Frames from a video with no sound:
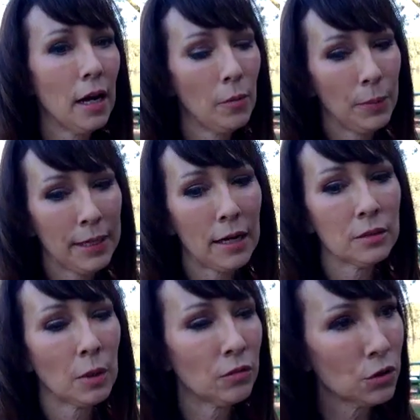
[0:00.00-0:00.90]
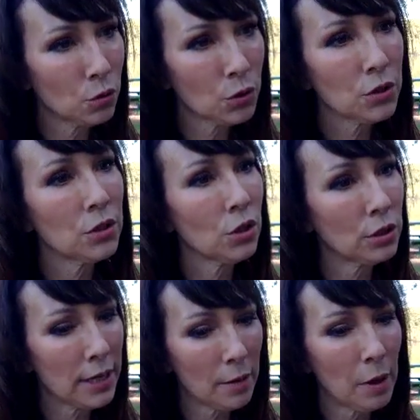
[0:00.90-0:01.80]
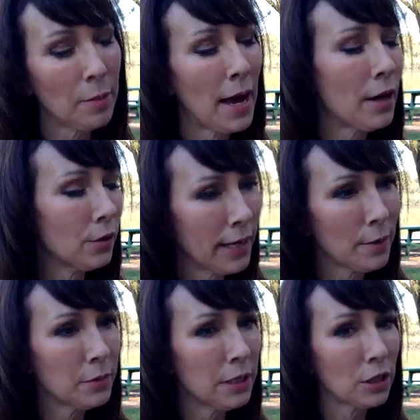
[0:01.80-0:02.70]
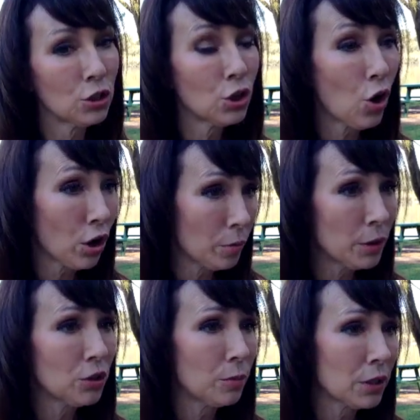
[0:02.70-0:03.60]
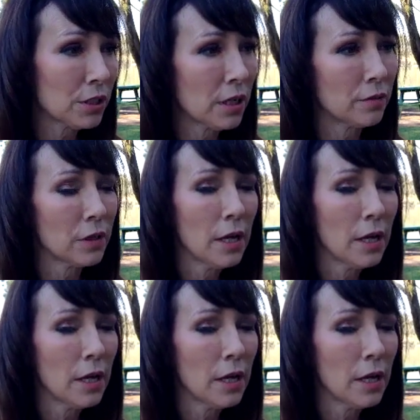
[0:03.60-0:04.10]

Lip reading: because my resources got down, my battery emptied, I took on a bit too much stuff.